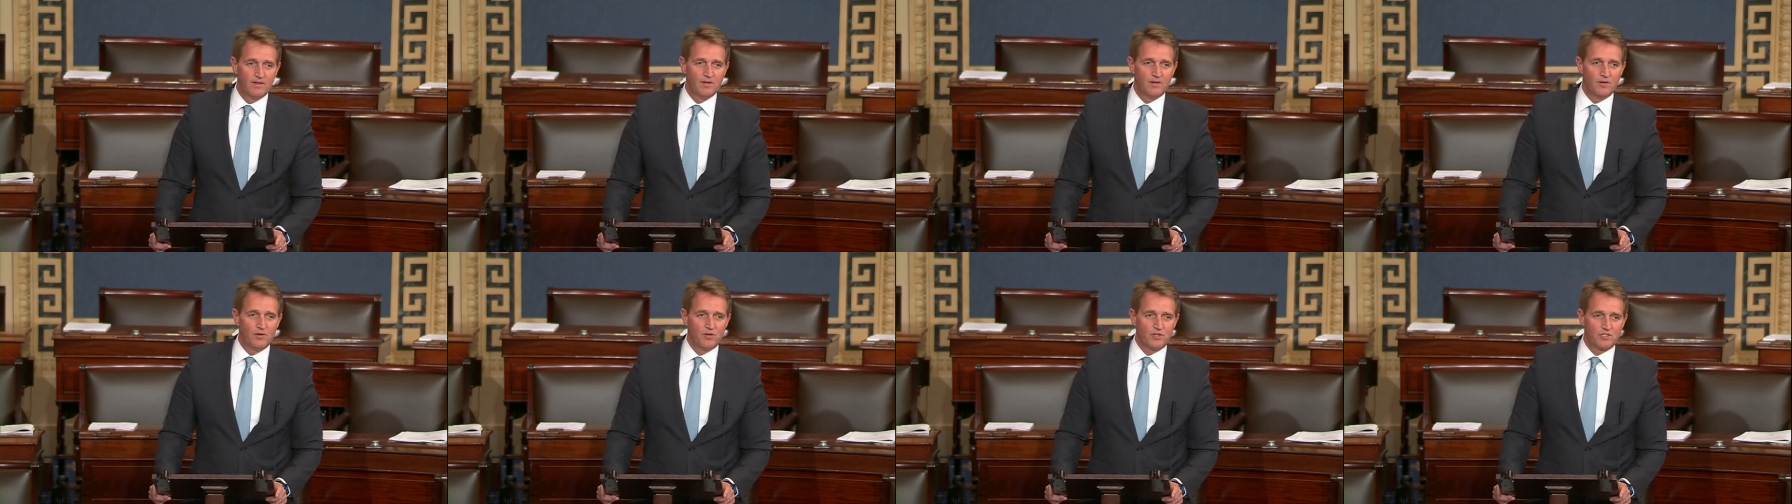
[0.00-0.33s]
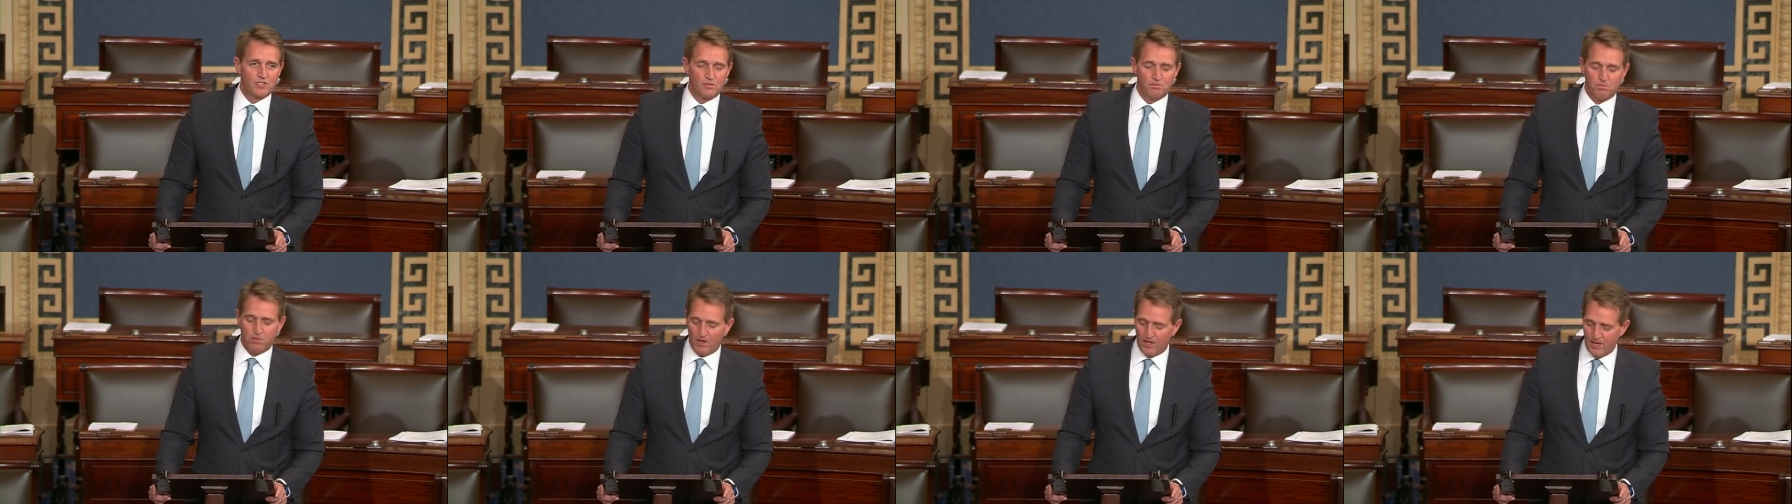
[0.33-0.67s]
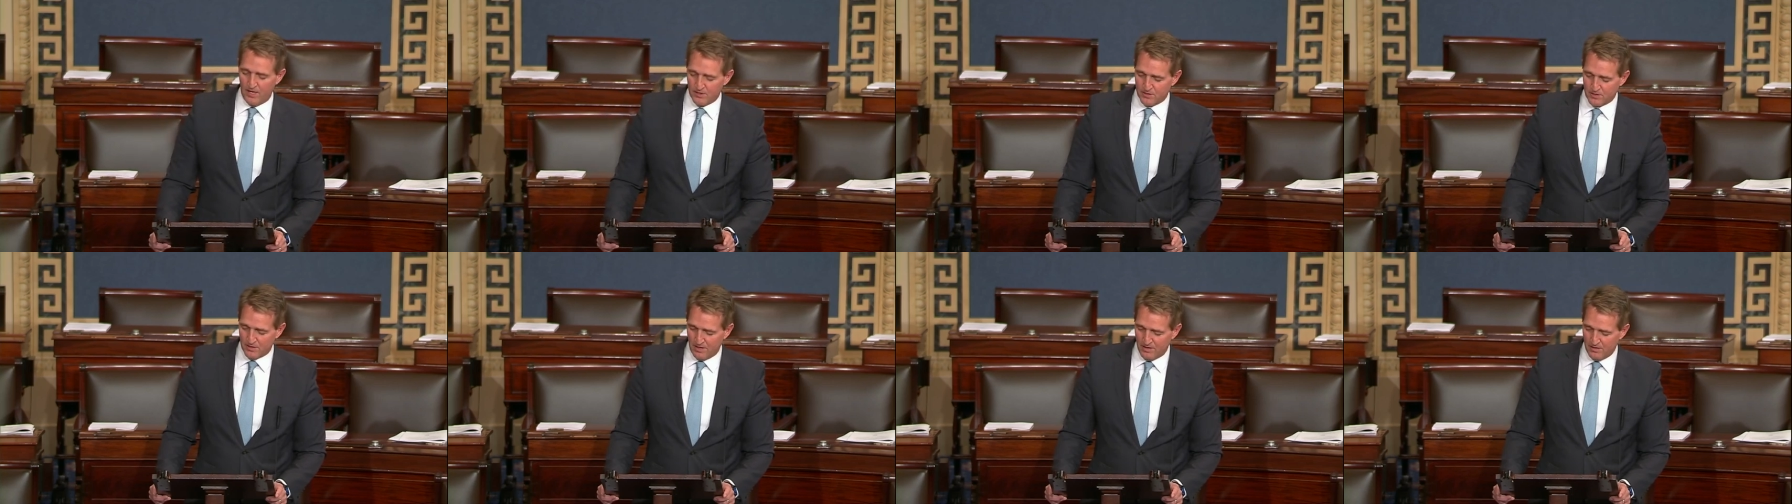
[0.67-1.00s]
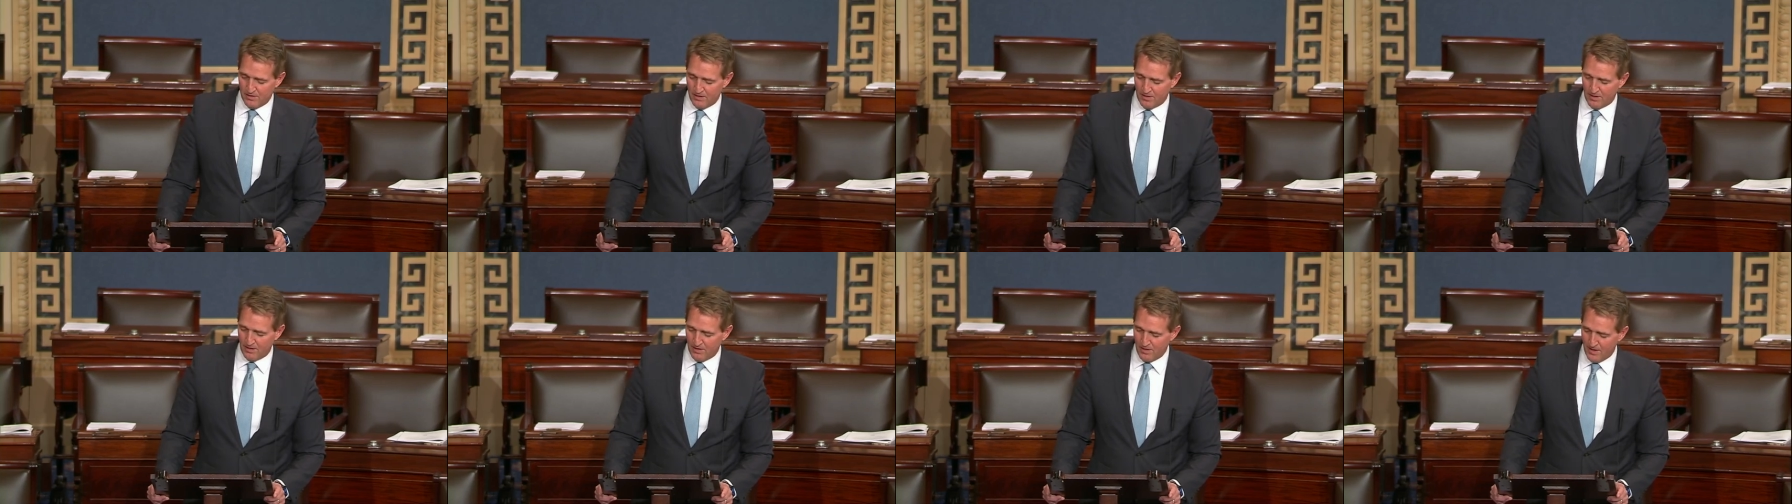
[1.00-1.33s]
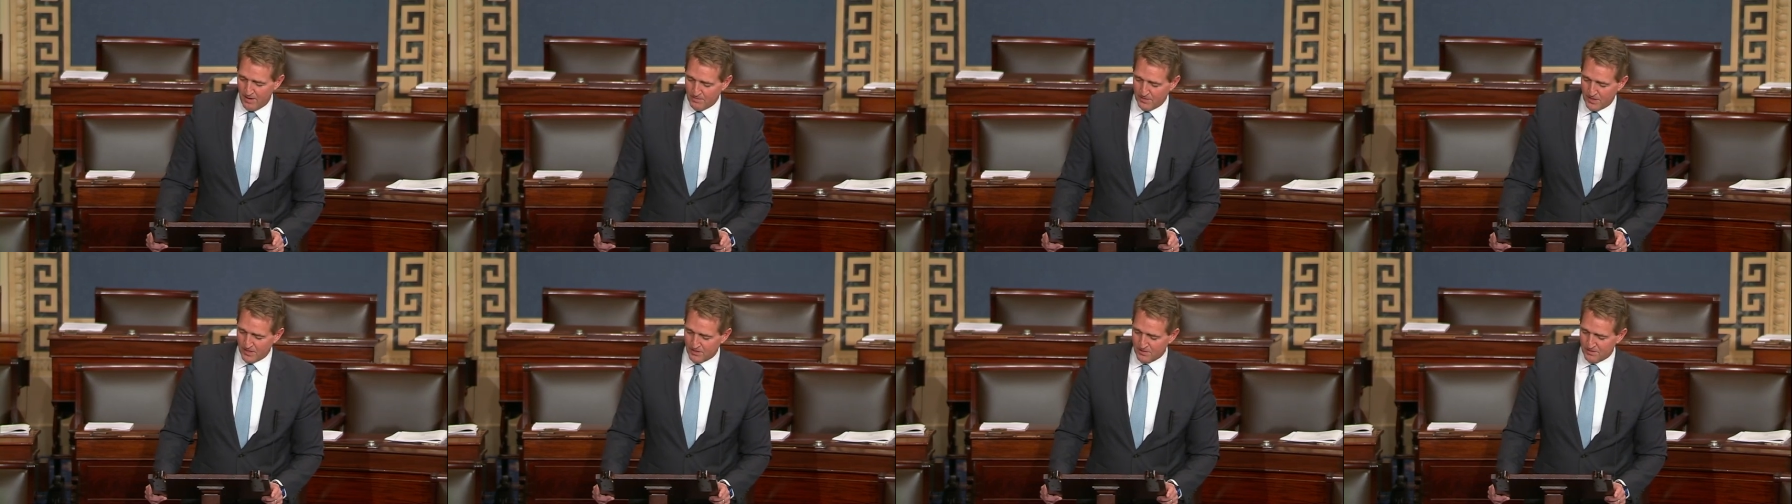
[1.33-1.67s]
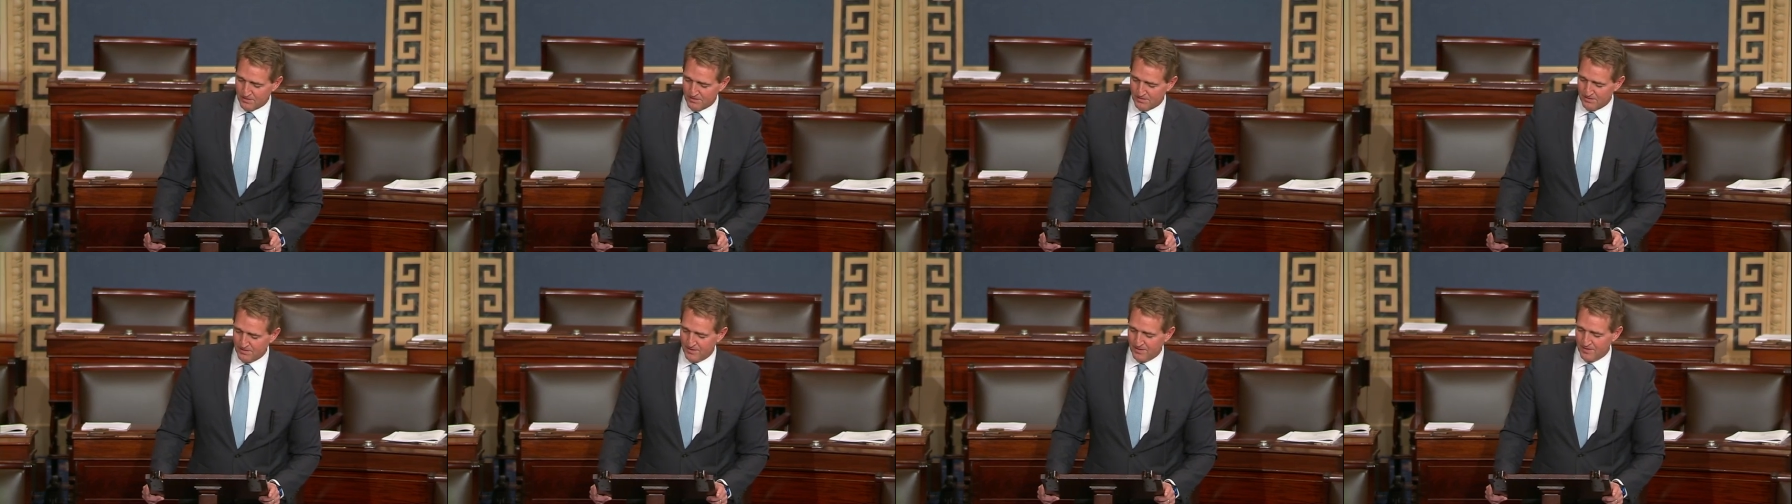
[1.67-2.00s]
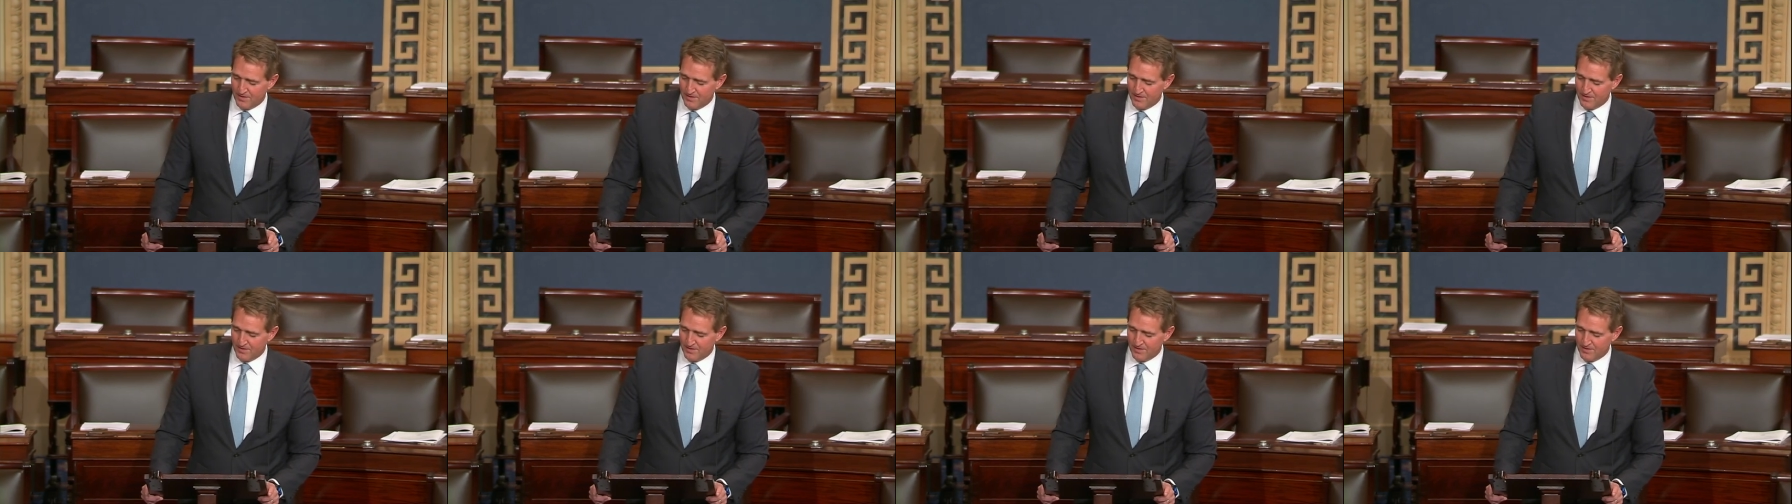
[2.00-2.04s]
or supply-side economics